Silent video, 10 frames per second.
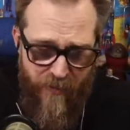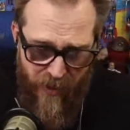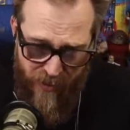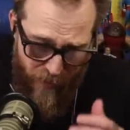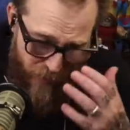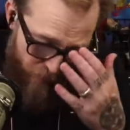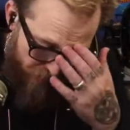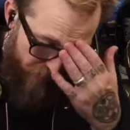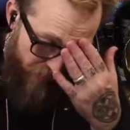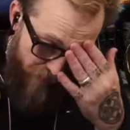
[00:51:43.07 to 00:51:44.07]
I've got so much
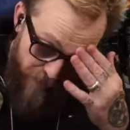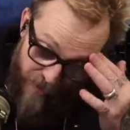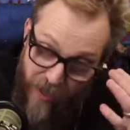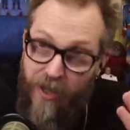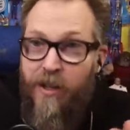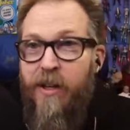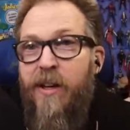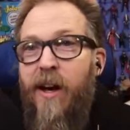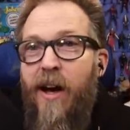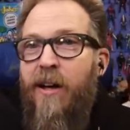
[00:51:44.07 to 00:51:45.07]
work to do.
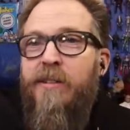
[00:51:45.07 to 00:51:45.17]
Uh,